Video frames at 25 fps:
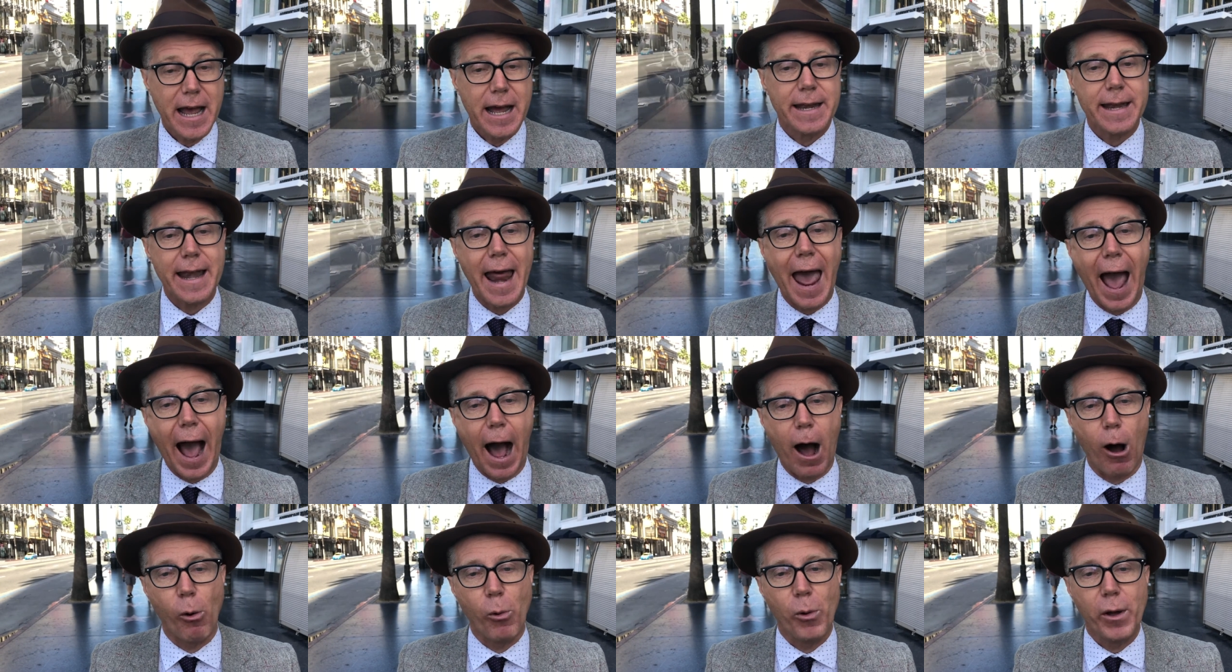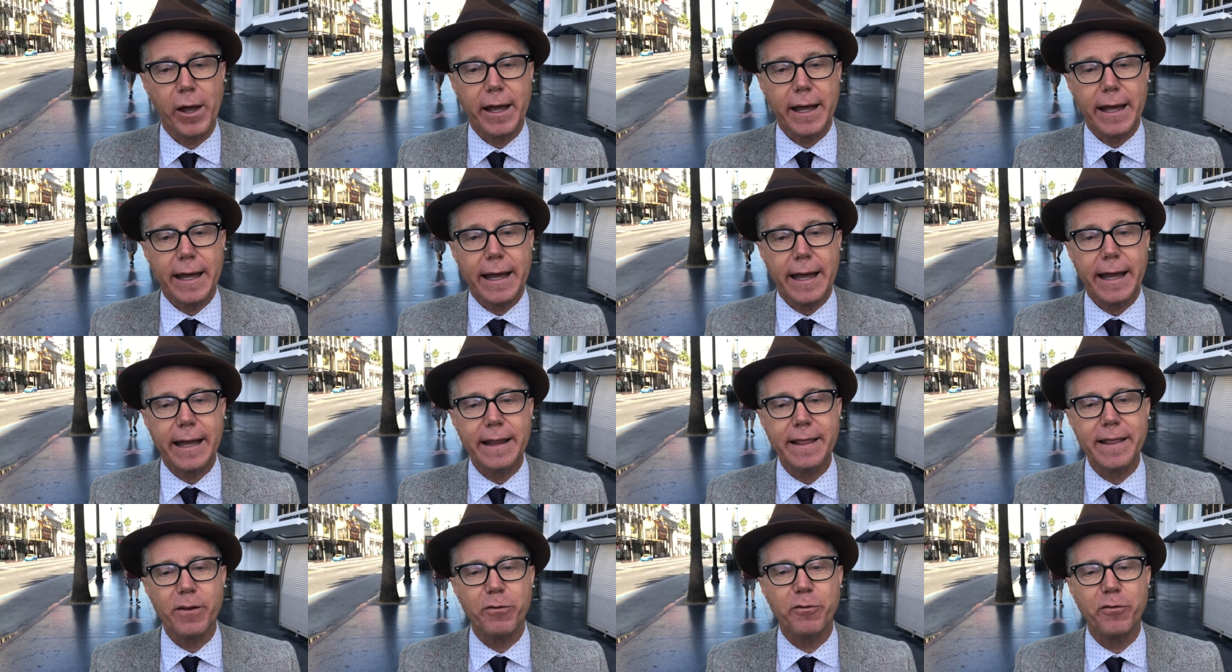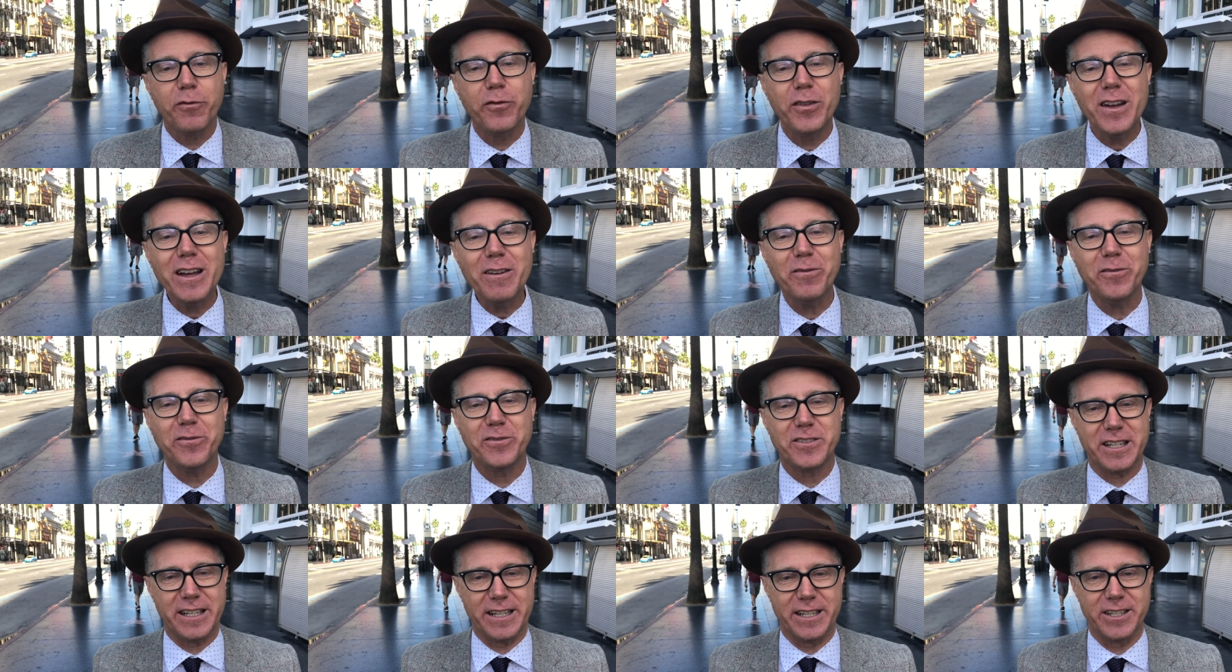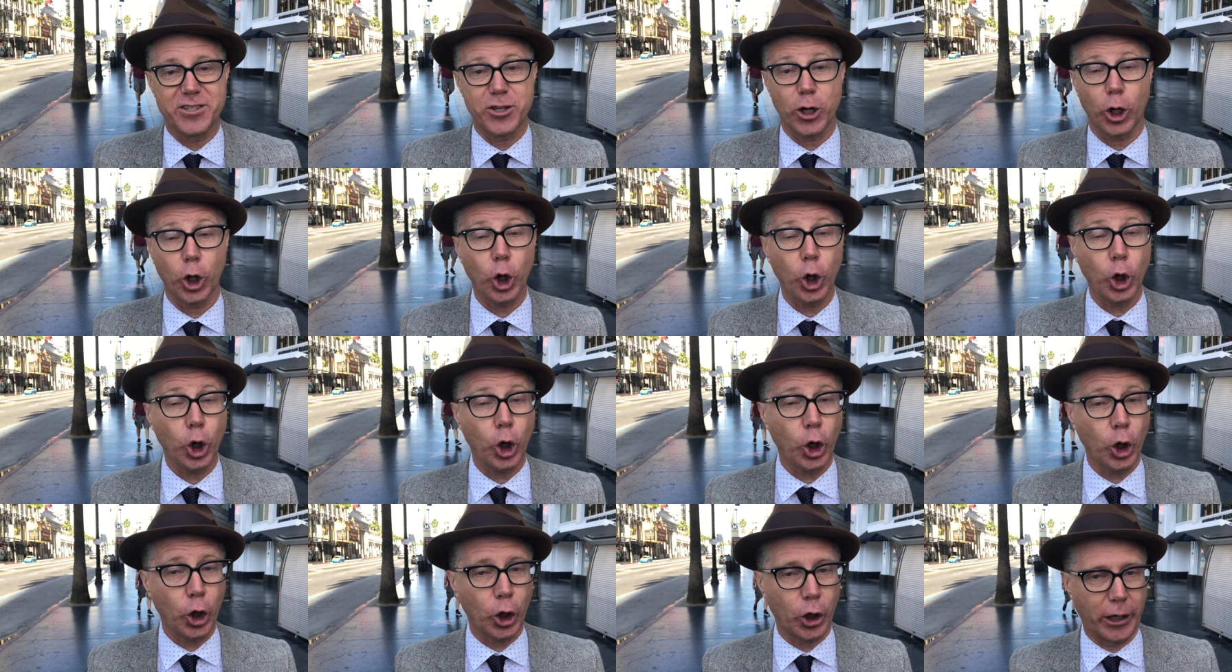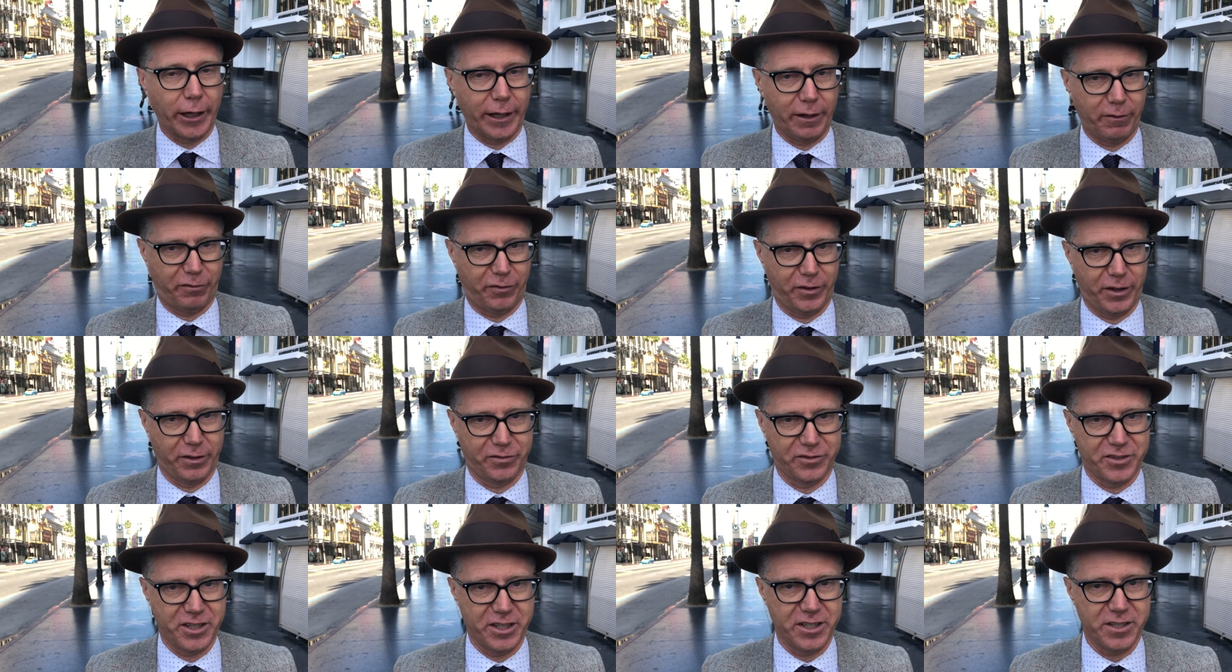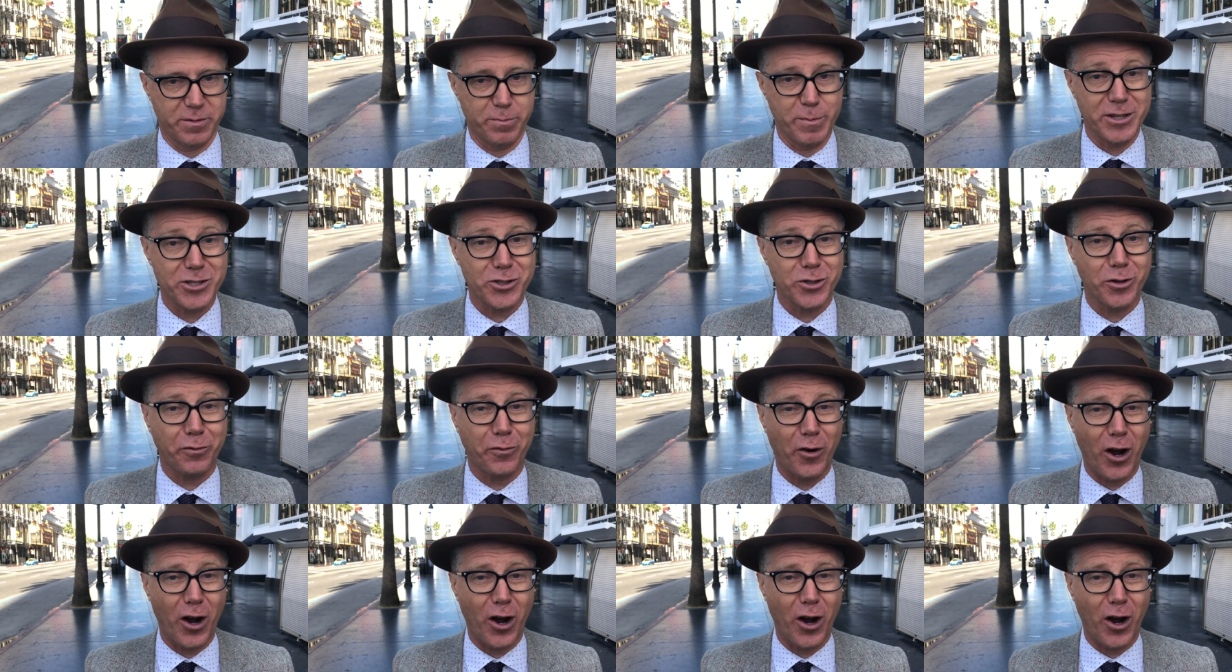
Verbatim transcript: Now, in the 50s, early 50s, Mr.